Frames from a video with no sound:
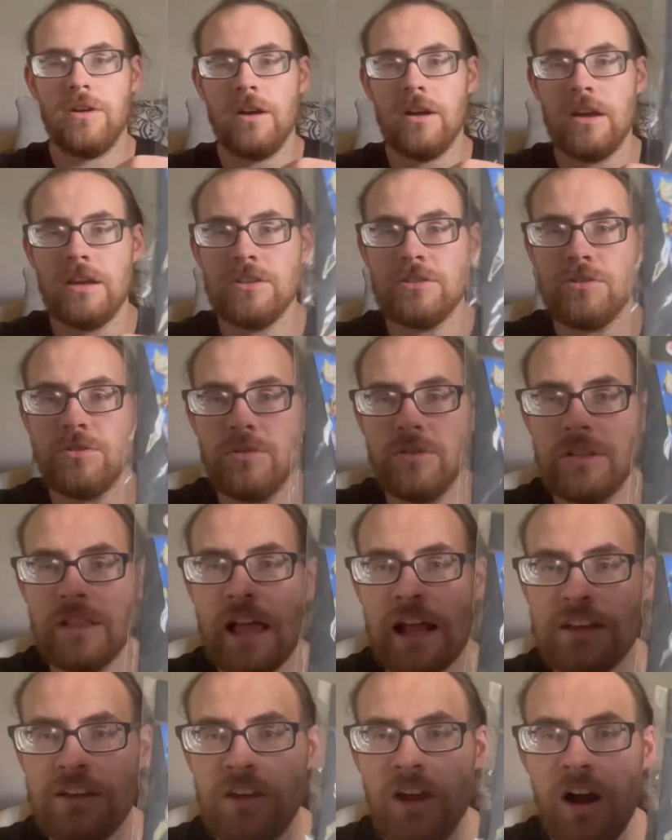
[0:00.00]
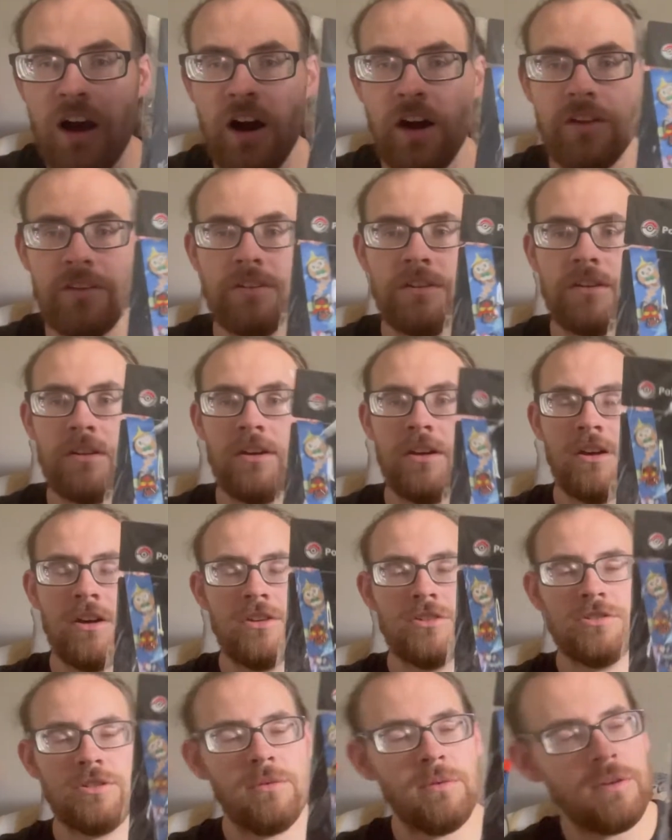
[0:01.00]
It's cool lanyard.
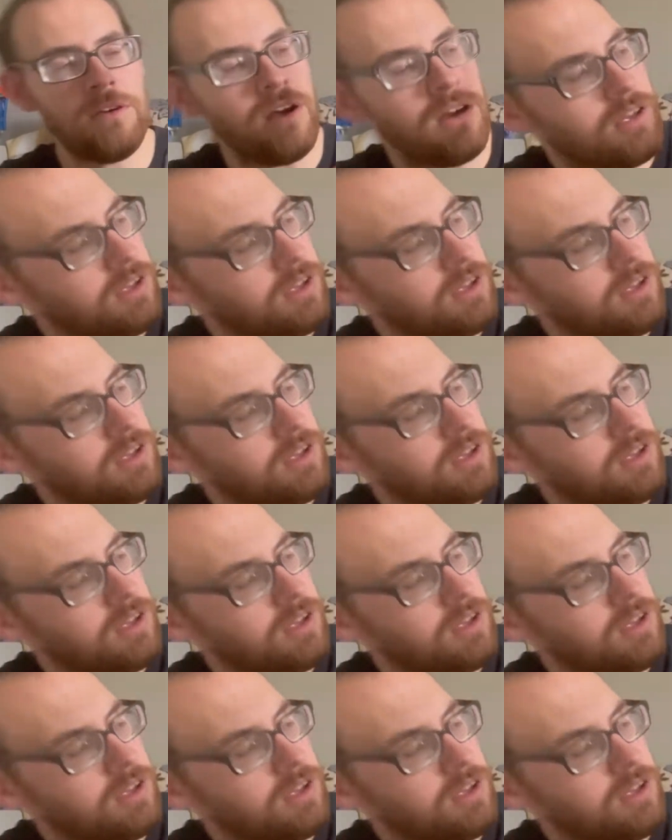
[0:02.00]
So we've got